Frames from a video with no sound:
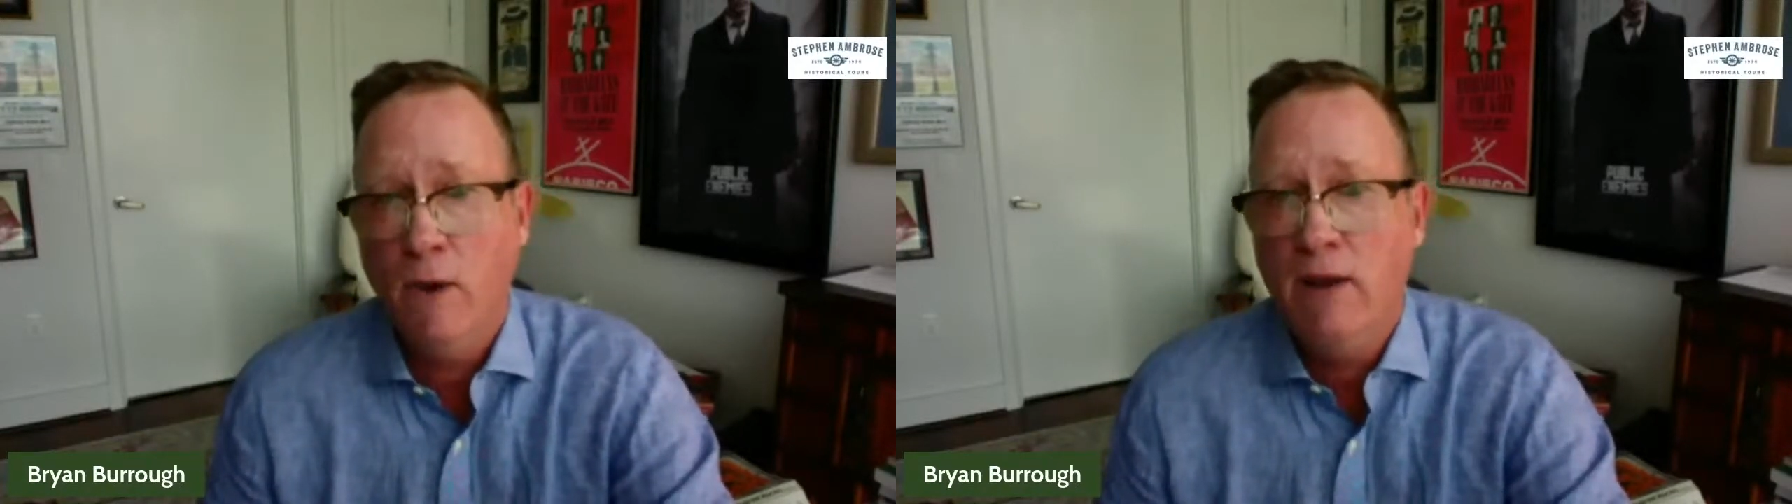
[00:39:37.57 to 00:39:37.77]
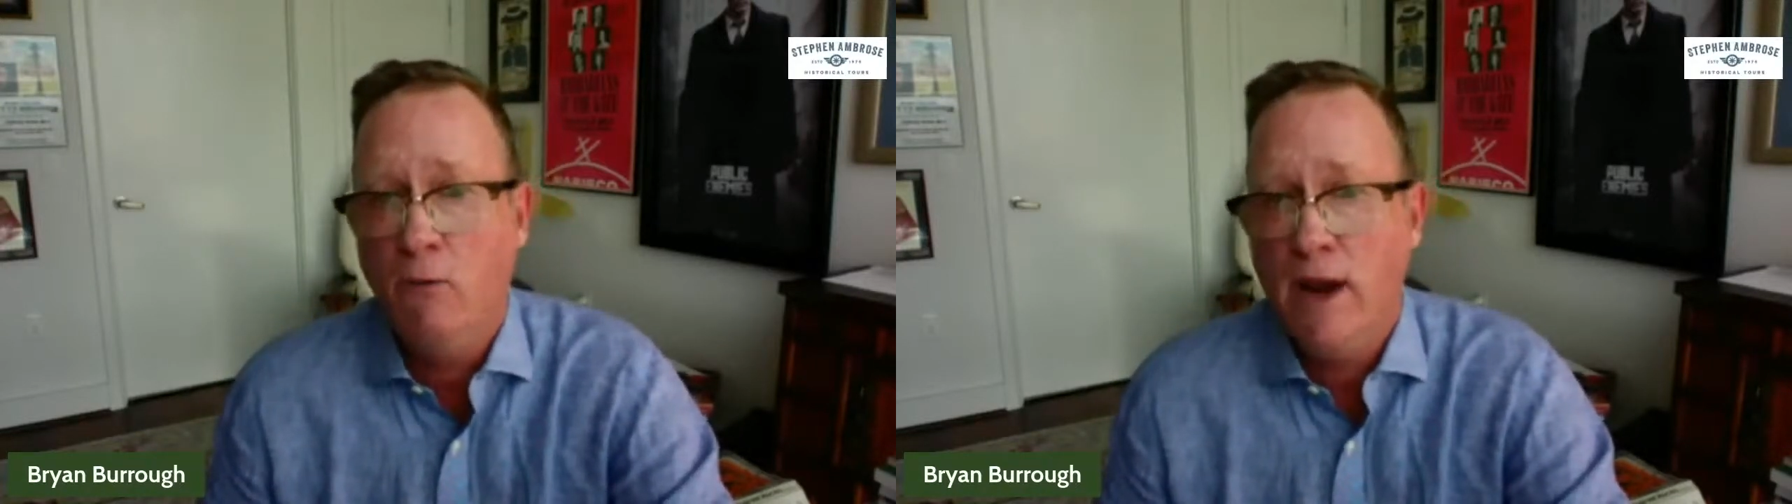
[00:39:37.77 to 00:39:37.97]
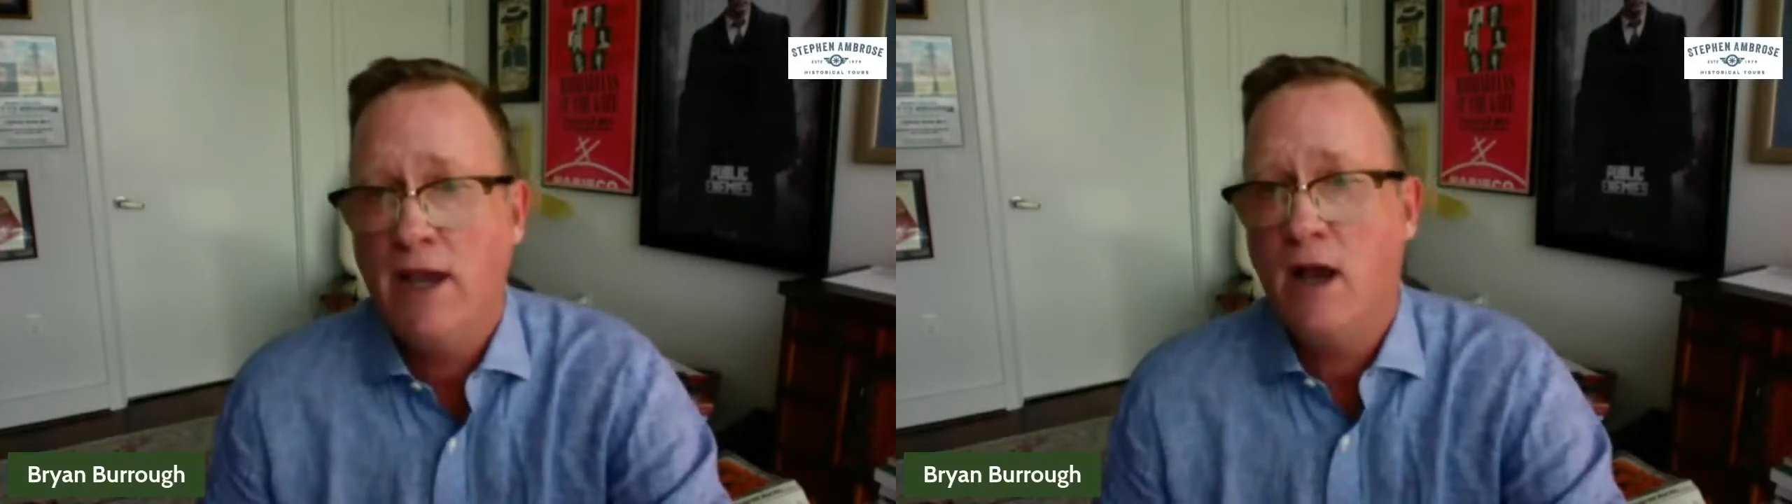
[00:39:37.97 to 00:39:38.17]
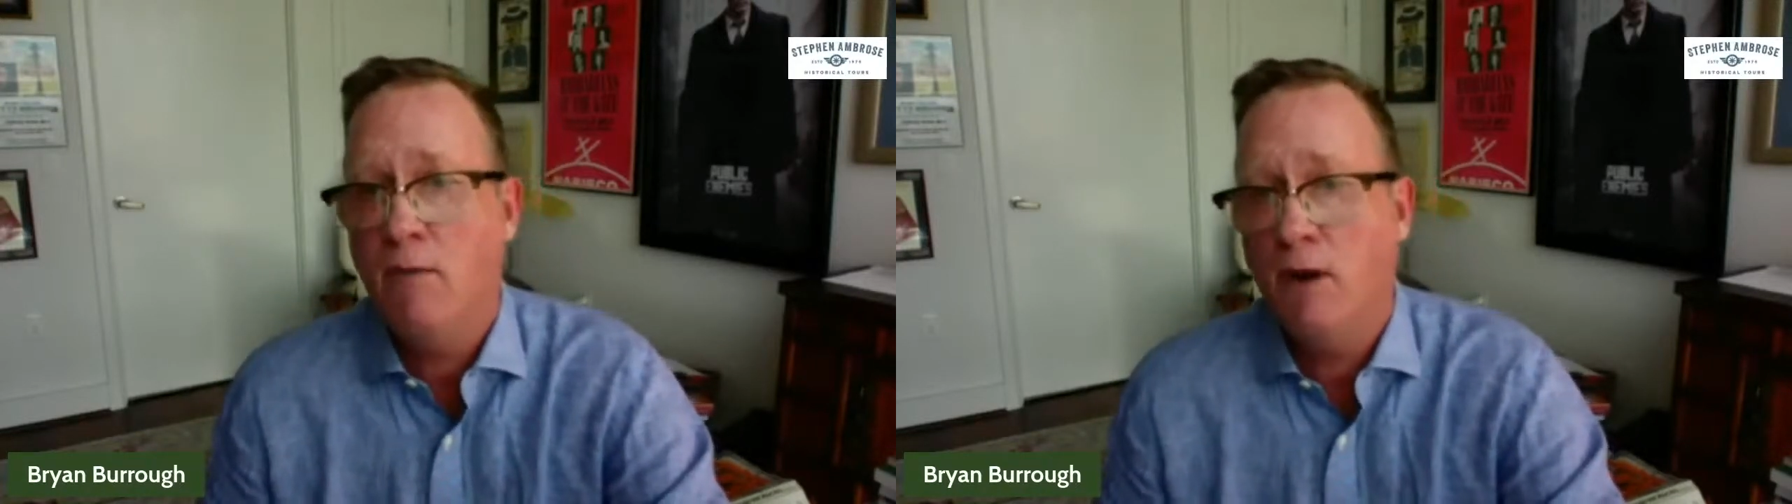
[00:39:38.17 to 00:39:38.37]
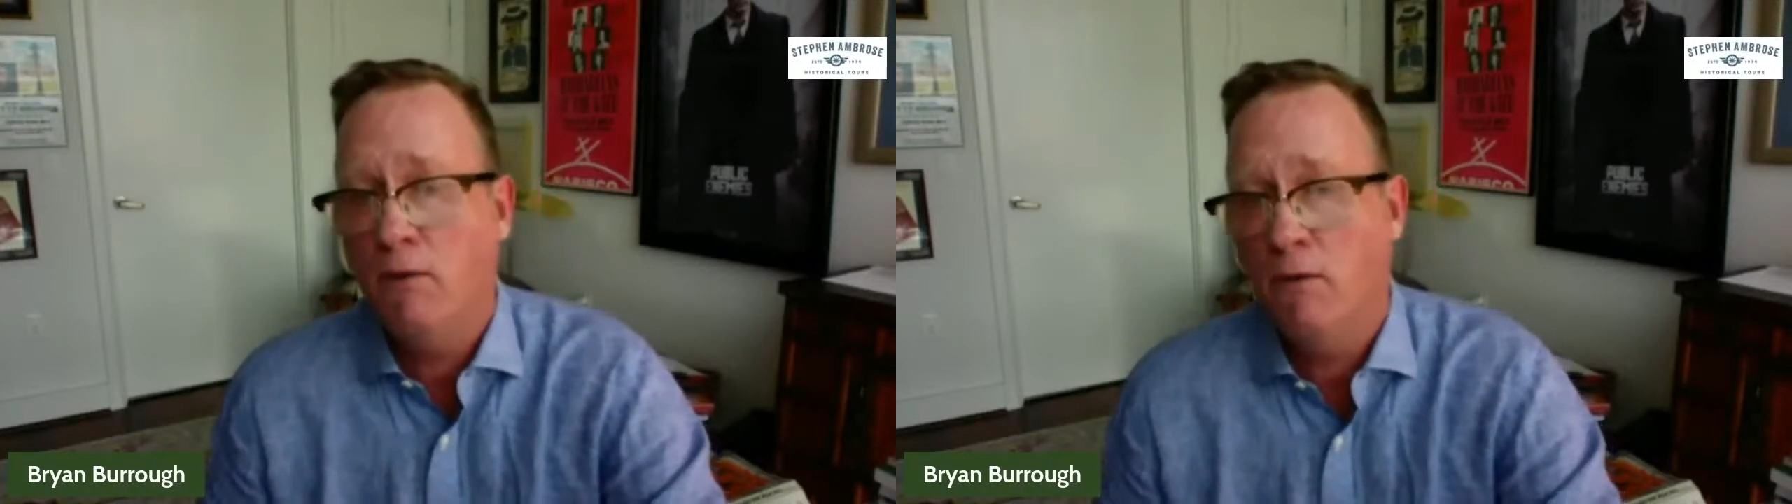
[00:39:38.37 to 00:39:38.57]
we we
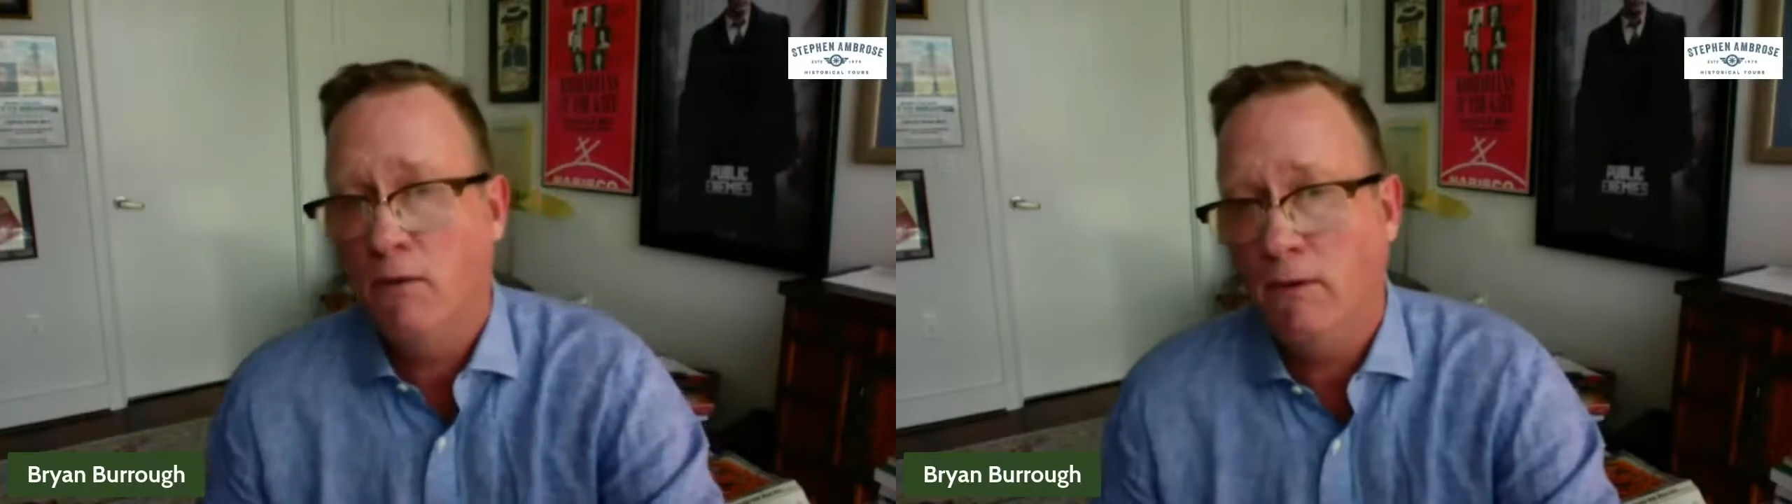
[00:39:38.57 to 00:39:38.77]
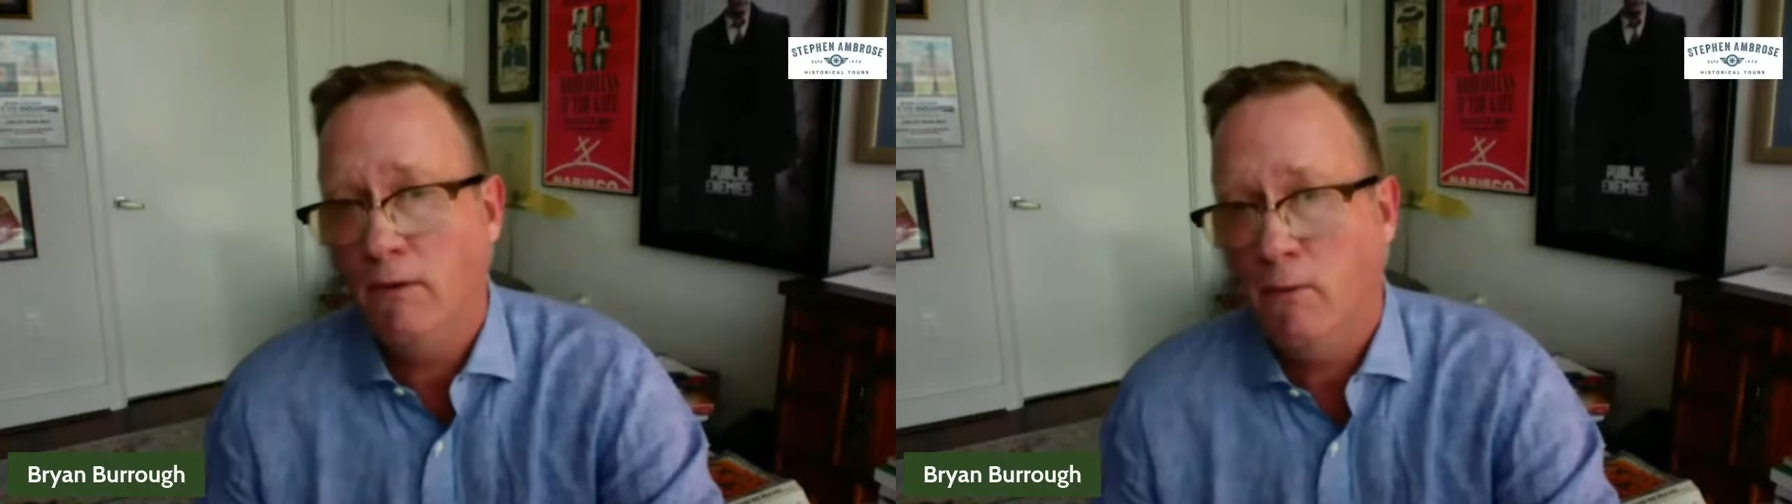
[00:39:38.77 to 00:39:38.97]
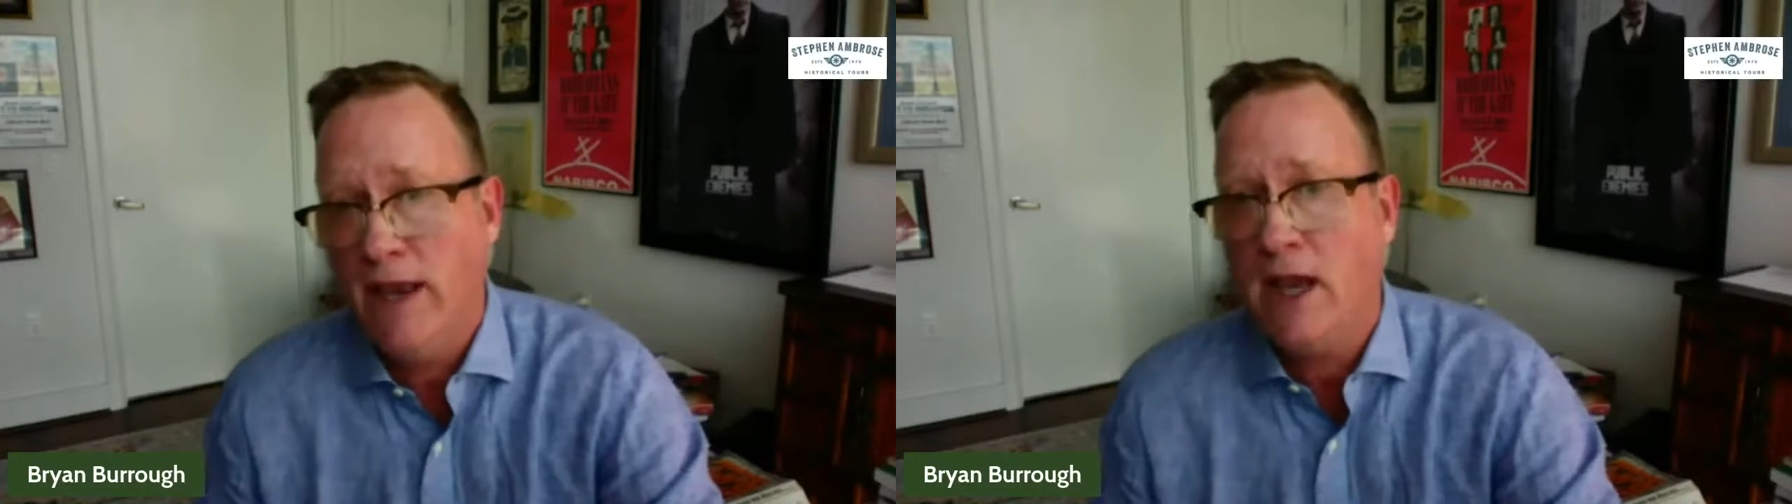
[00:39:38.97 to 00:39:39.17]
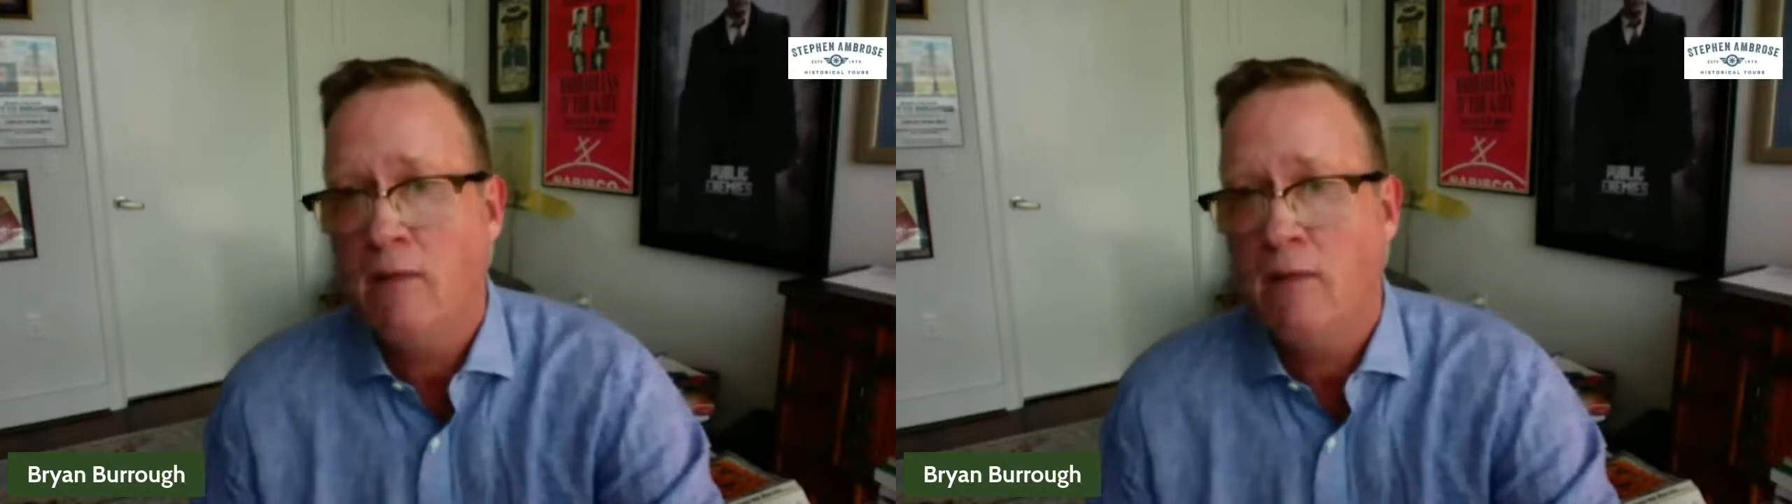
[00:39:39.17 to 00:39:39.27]
come up, we